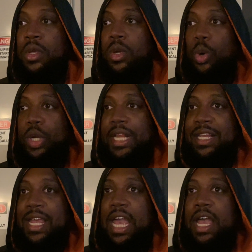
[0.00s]
or they
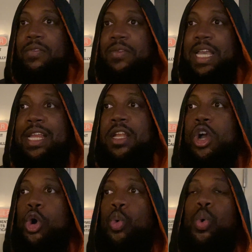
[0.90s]
didn't
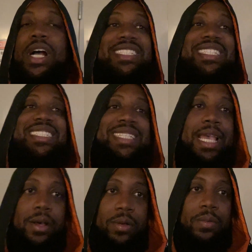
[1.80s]
know what to
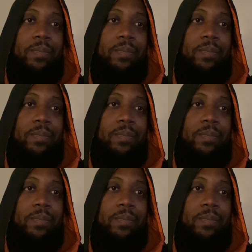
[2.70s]
sell.